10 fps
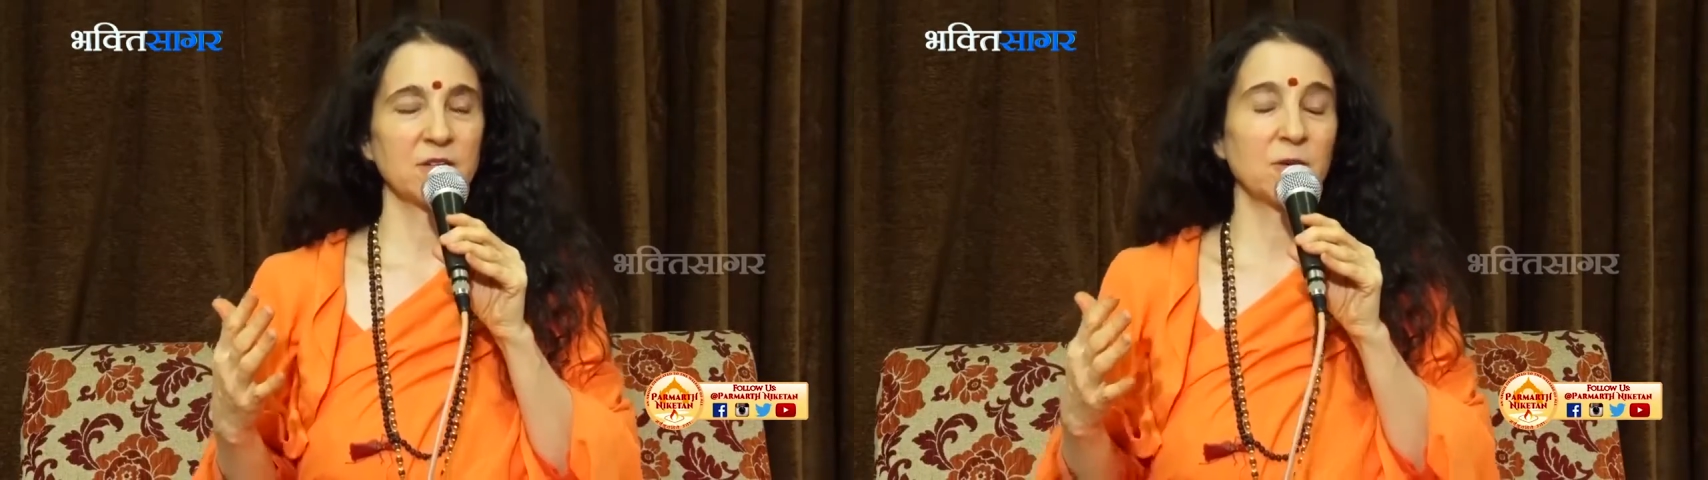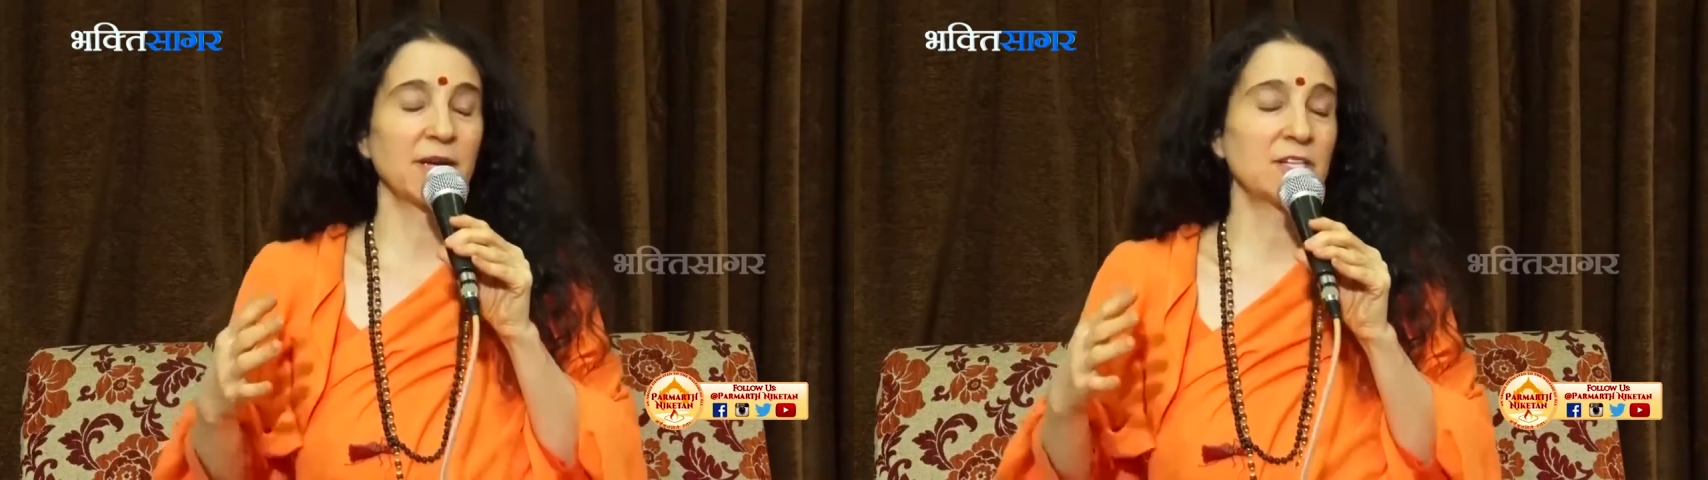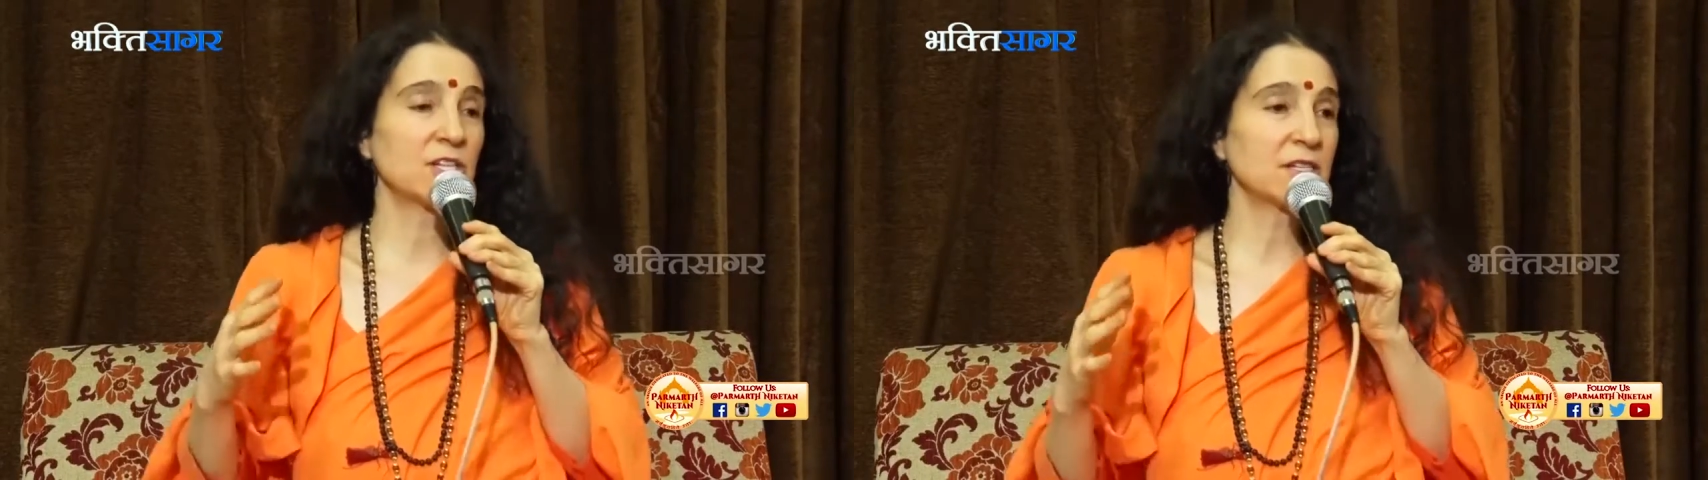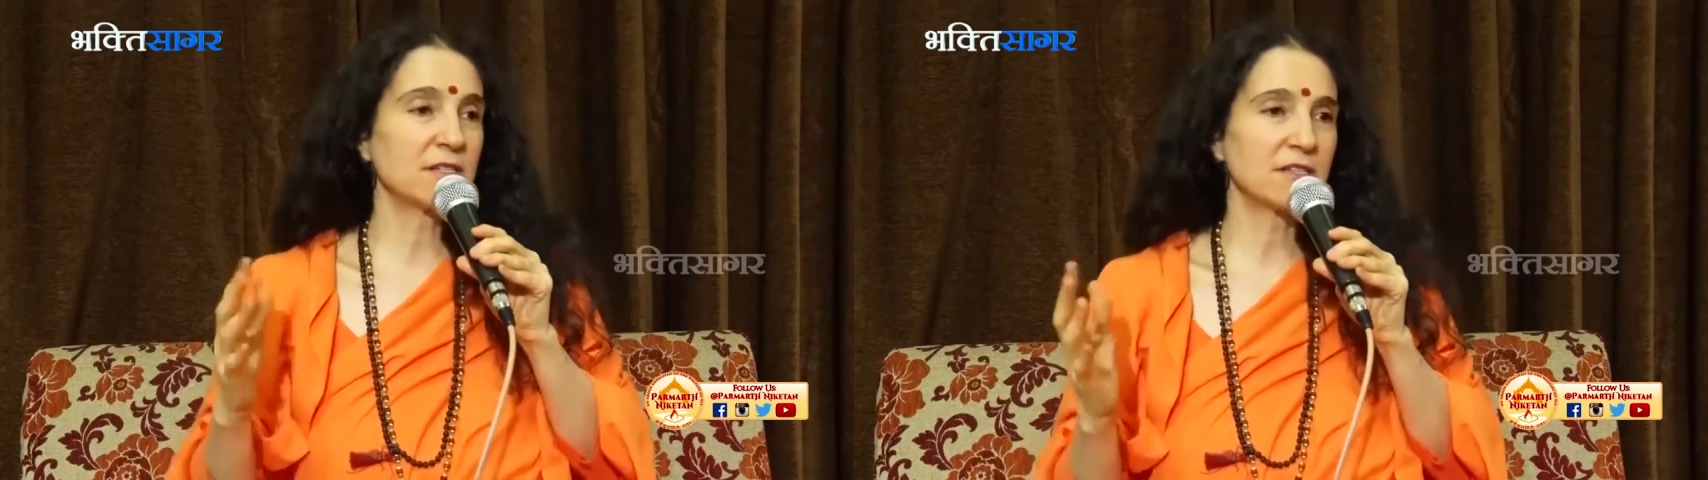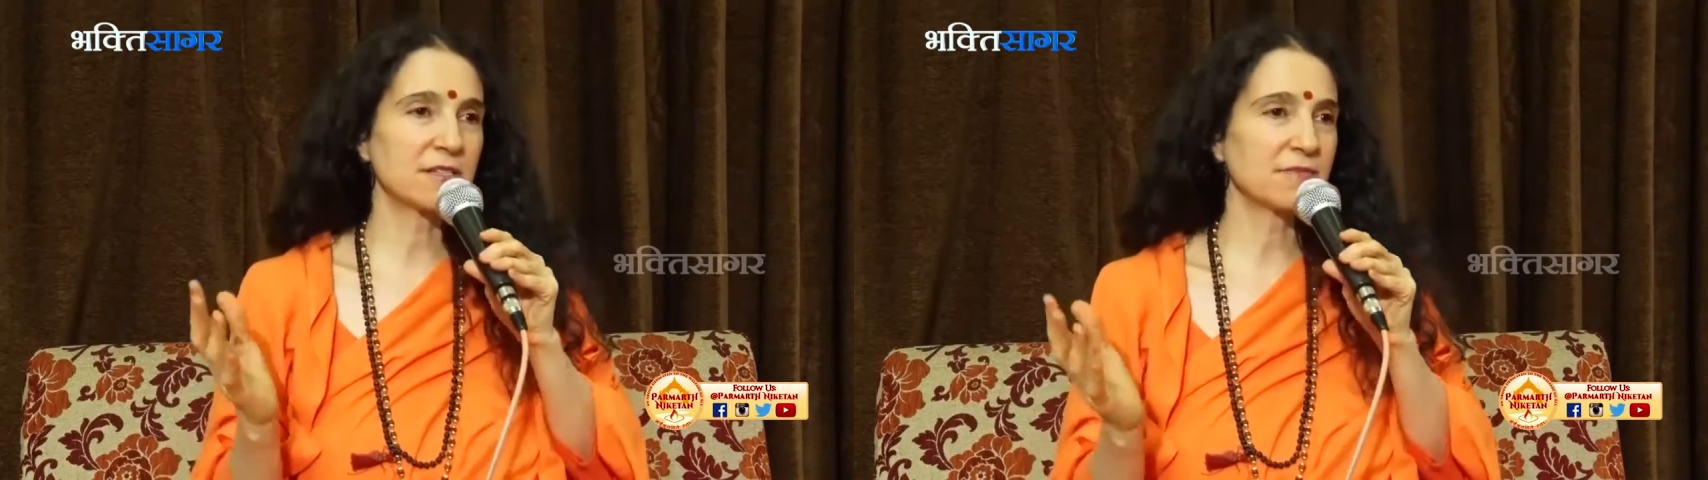Do I
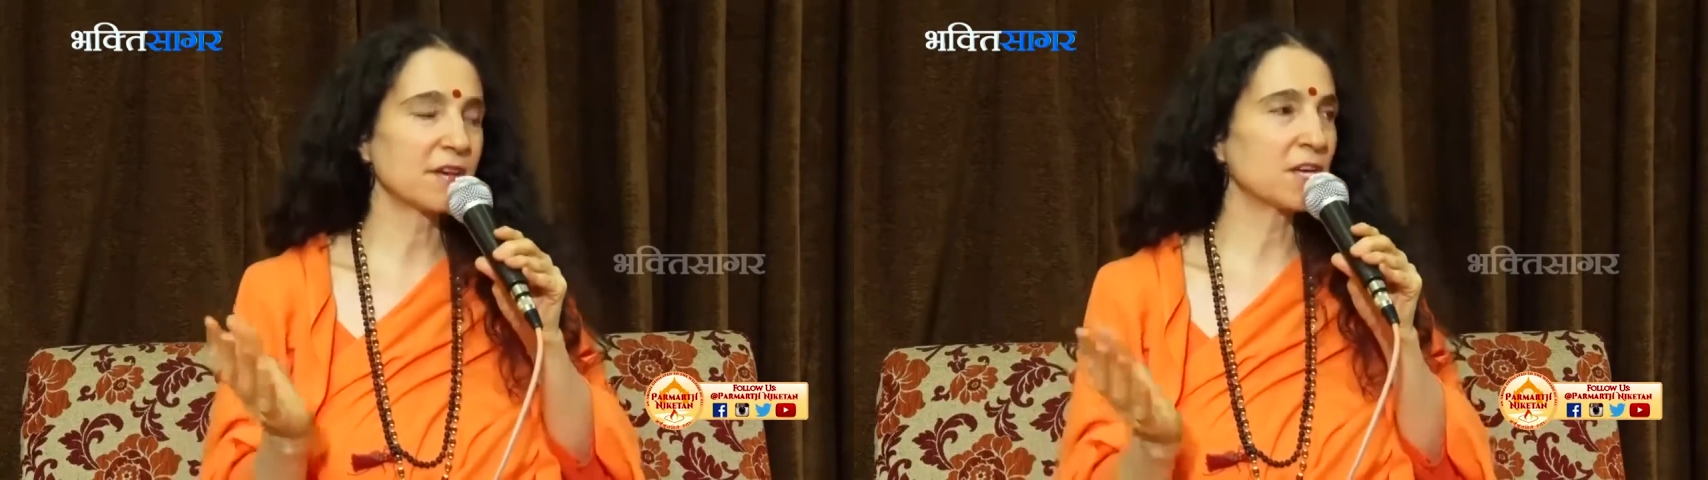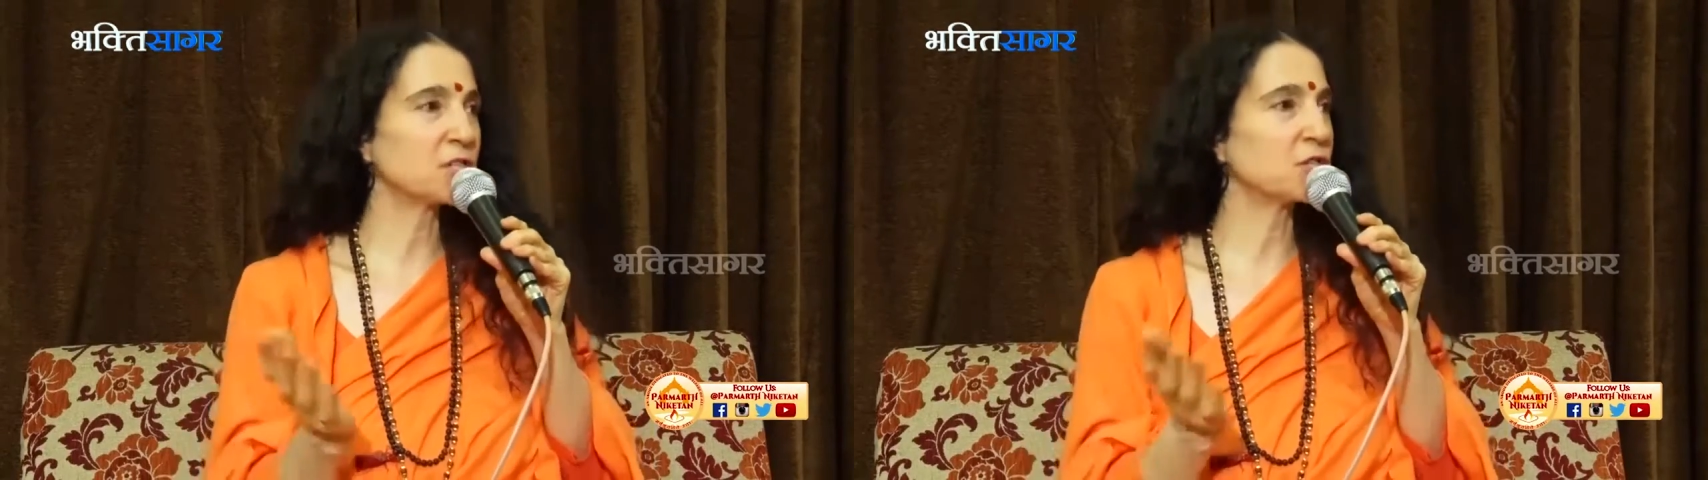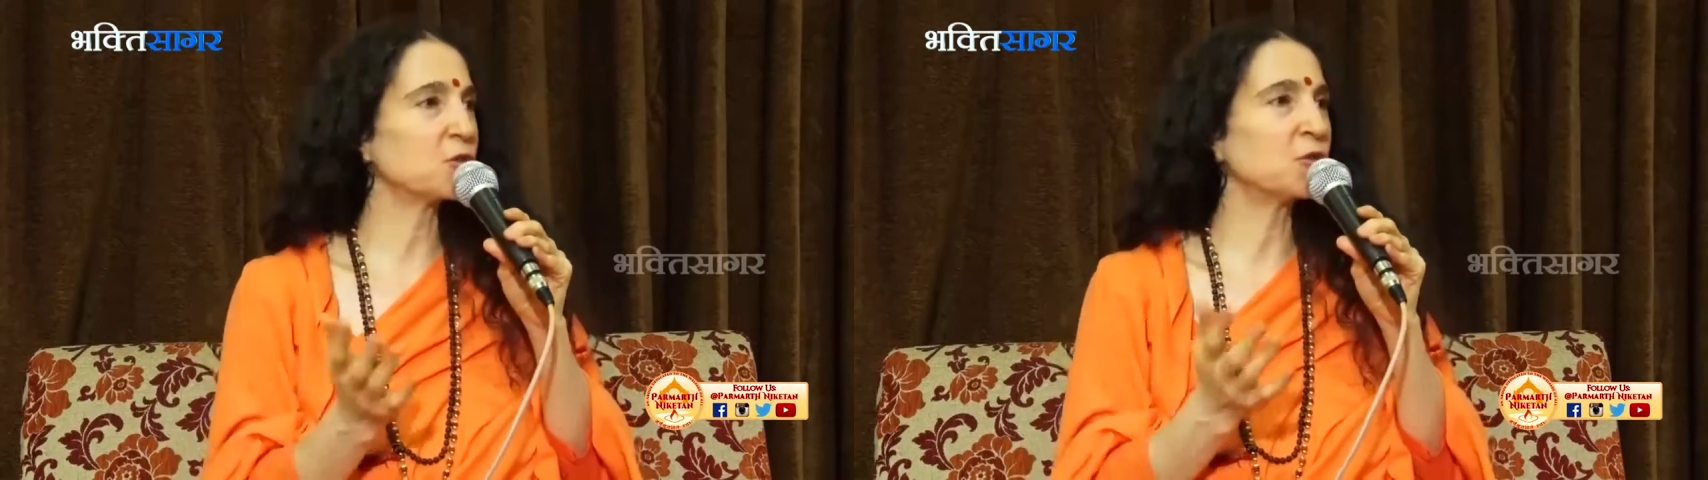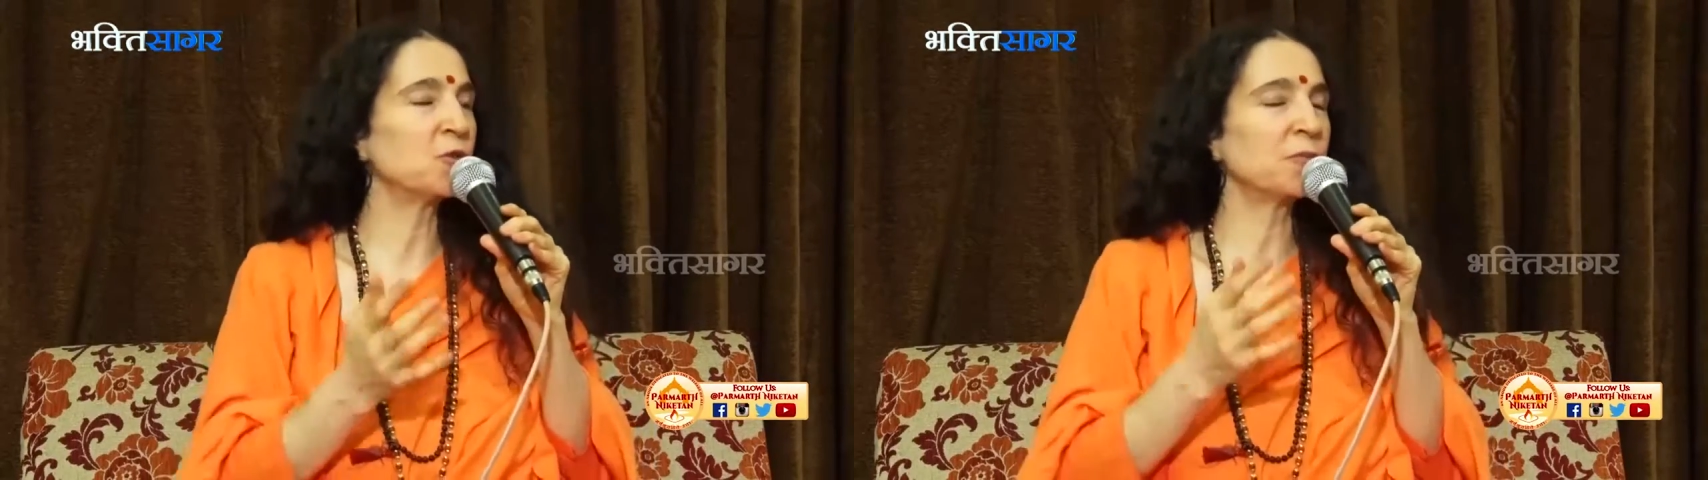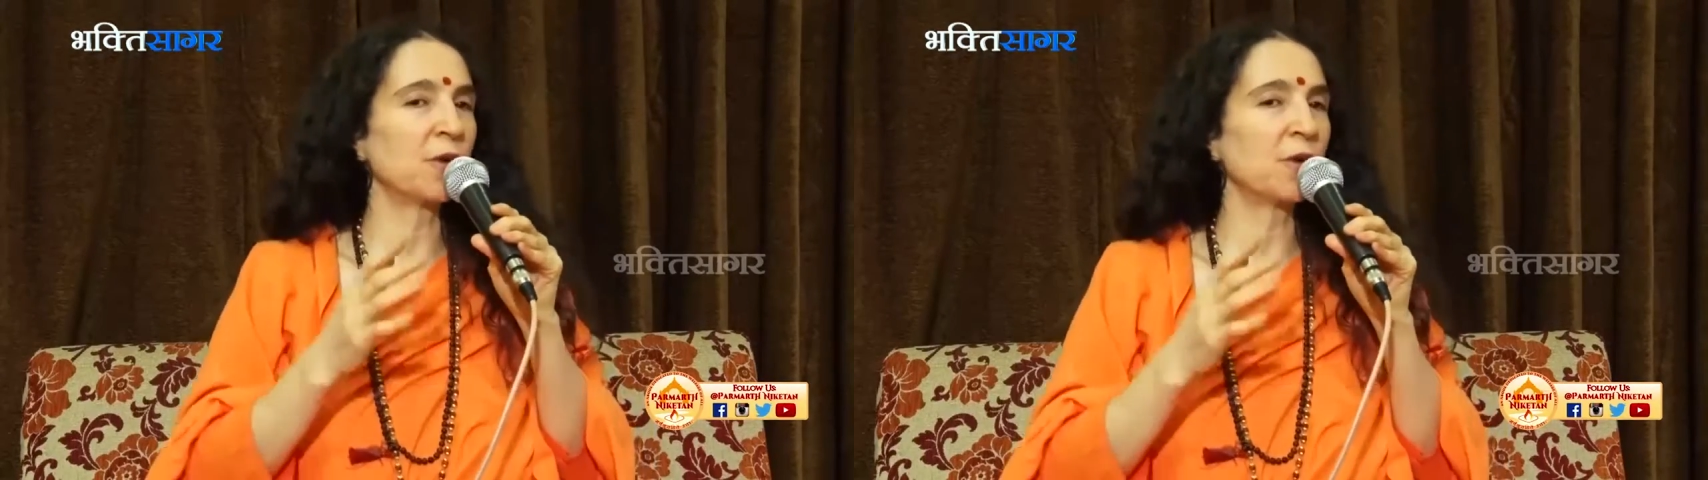just assume